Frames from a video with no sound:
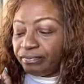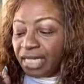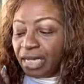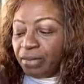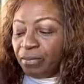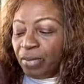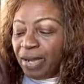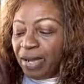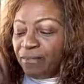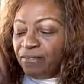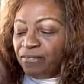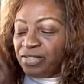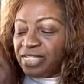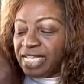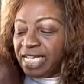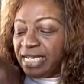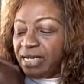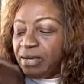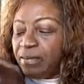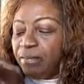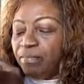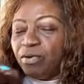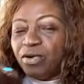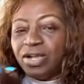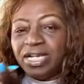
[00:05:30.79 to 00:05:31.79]
My
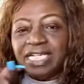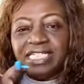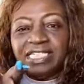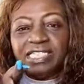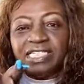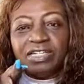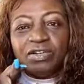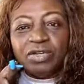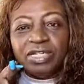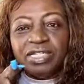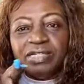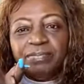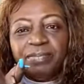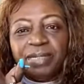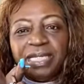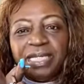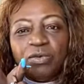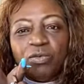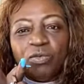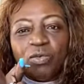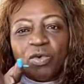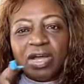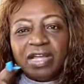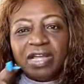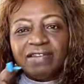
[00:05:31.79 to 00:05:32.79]
second point is going to be
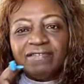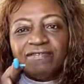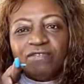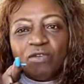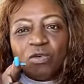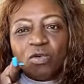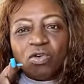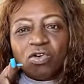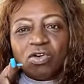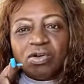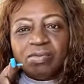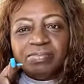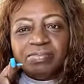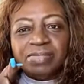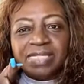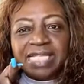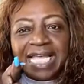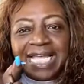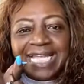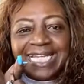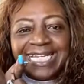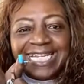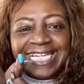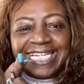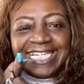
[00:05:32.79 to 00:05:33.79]
what forms
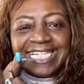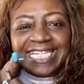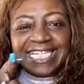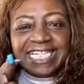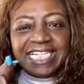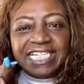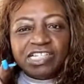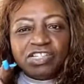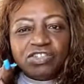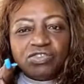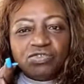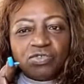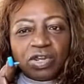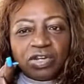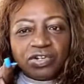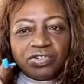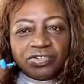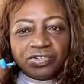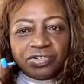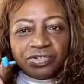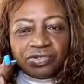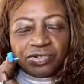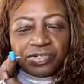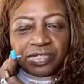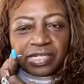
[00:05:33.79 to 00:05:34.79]
that these
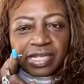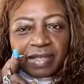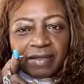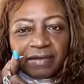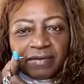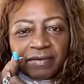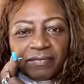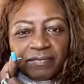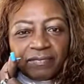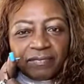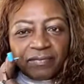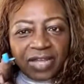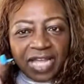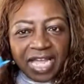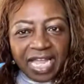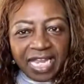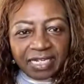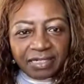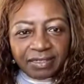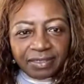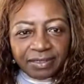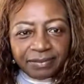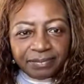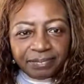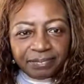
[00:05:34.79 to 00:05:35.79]
structures file.
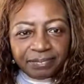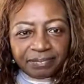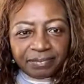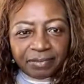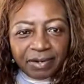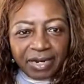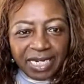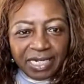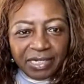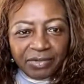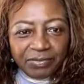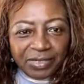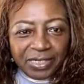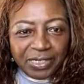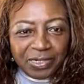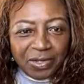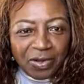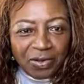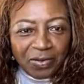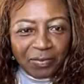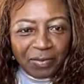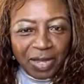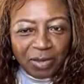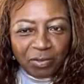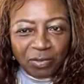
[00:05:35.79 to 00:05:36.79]
All right, we'll
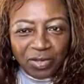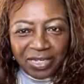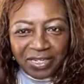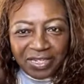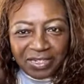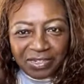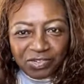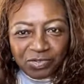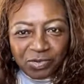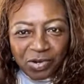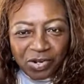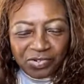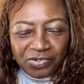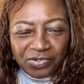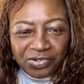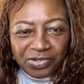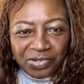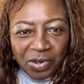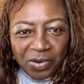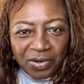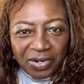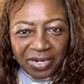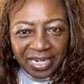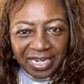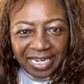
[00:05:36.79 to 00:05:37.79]
talk about what the structures
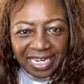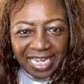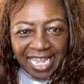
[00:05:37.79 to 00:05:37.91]
are.